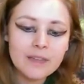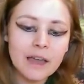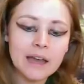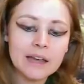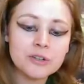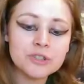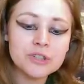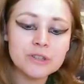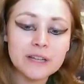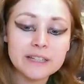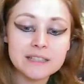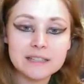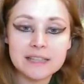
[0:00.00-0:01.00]
I'd also
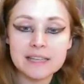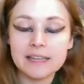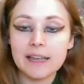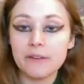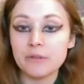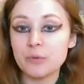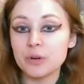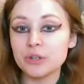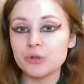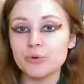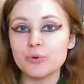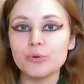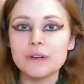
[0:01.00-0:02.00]
like to thank everyone
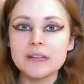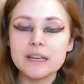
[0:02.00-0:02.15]
who